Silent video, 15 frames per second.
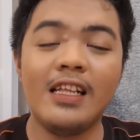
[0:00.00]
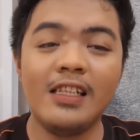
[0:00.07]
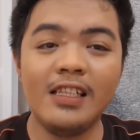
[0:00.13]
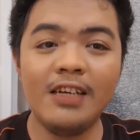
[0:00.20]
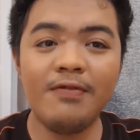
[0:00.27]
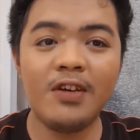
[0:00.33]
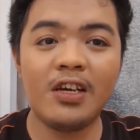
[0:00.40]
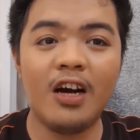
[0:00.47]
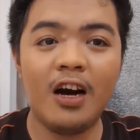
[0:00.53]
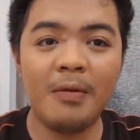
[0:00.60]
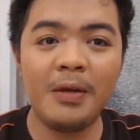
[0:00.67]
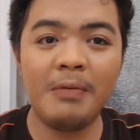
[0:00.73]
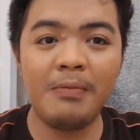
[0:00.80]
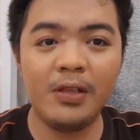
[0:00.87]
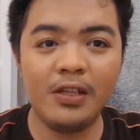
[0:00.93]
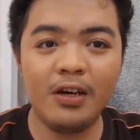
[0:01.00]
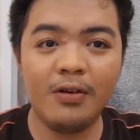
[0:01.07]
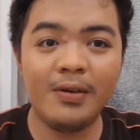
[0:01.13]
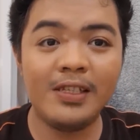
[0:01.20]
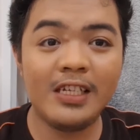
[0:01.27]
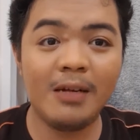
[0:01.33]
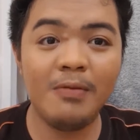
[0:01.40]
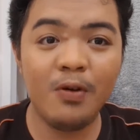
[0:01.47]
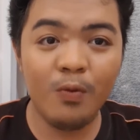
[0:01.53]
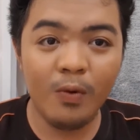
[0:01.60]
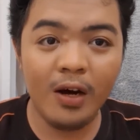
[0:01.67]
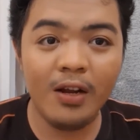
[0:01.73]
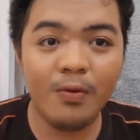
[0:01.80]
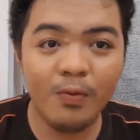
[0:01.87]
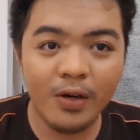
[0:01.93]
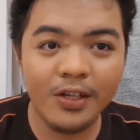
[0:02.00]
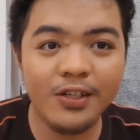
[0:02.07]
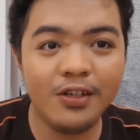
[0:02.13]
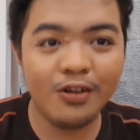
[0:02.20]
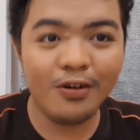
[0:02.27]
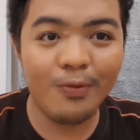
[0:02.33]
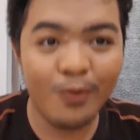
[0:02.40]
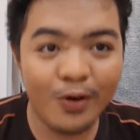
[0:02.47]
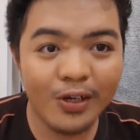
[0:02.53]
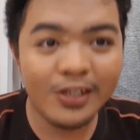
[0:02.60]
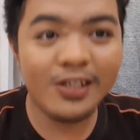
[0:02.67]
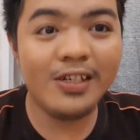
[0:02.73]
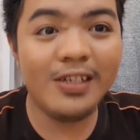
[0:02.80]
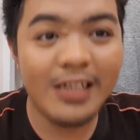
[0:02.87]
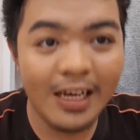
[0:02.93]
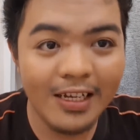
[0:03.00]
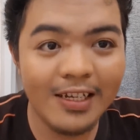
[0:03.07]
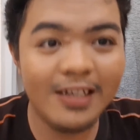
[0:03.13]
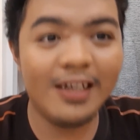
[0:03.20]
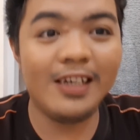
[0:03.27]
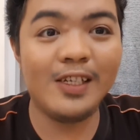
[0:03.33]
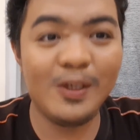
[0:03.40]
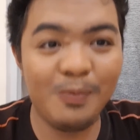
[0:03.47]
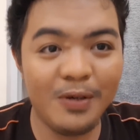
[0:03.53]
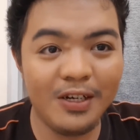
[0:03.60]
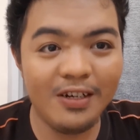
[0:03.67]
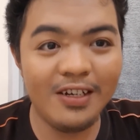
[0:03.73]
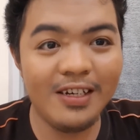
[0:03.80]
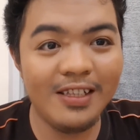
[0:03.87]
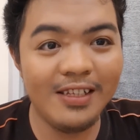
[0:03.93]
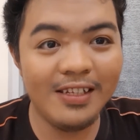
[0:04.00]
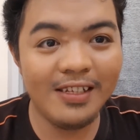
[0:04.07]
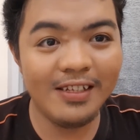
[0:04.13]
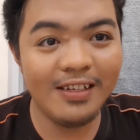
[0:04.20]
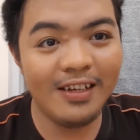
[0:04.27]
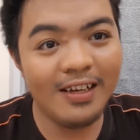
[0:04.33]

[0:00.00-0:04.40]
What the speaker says: Leave a comment below and tell me what was your worst dating experience.